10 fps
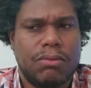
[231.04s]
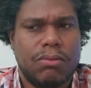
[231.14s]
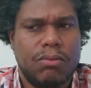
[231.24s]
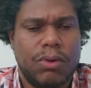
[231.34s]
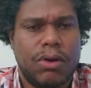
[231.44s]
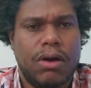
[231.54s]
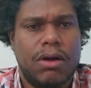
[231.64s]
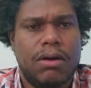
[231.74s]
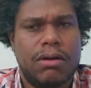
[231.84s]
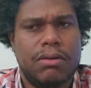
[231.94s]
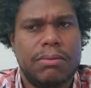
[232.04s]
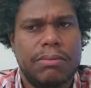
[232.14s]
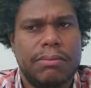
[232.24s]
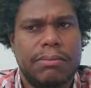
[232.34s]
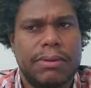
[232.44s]
we're all
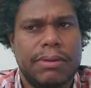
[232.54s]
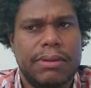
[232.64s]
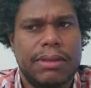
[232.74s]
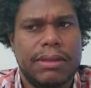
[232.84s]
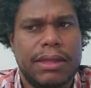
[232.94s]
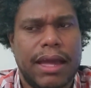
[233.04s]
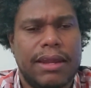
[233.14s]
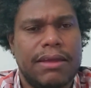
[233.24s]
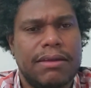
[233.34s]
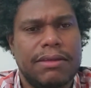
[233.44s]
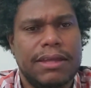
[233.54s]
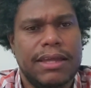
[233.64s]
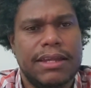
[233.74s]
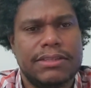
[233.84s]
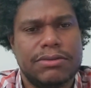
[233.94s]
kind of
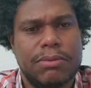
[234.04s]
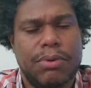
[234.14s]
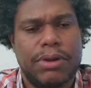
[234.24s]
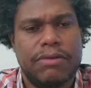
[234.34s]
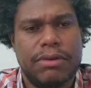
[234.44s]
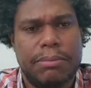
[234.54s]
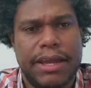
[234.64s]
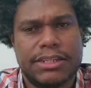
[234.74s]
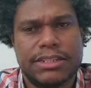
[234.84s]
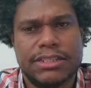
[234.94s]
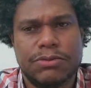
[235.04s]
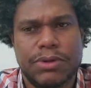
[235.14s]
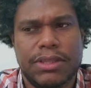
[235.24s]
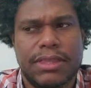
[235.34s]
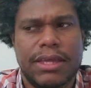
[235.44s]
getting to a point of impatience
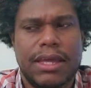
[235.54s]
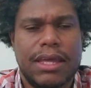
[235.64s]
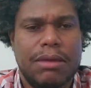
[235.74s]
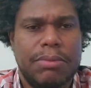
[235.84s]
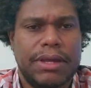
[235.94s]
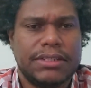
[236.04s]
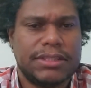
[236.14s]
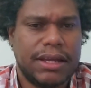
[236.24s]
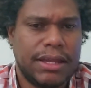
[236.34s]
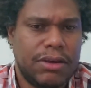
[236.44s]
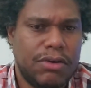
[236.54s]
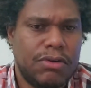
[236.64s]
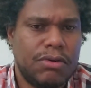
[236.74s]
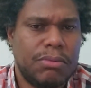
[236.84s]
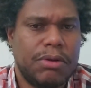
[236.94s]
with being stuck at
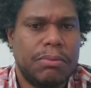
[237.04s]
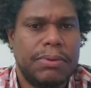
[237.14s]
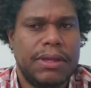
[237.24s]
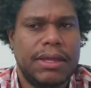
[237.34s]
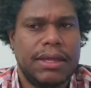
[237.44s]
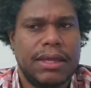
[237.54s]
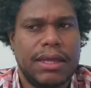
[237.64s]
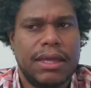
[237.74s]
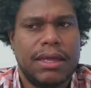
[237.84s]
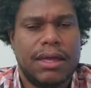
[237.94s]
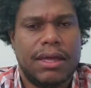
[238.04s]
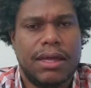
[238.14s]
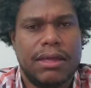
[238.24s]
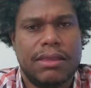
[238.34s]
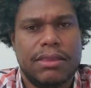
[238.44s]
home, or being
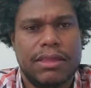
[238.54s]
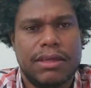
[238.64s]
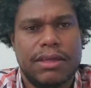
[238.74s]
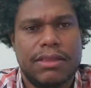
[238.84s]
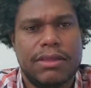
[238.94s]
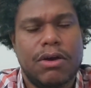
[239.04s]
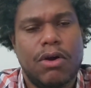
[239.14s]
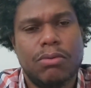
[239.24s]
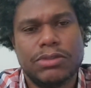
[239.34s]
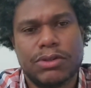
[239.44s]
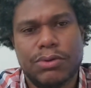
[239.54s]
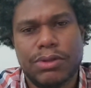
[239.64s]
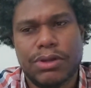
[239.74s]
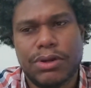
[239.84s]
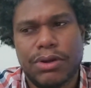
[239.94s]
the
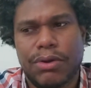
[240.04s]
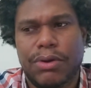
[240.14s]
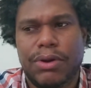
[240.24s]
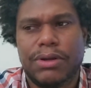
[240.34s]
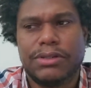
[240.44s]
homeschooler, or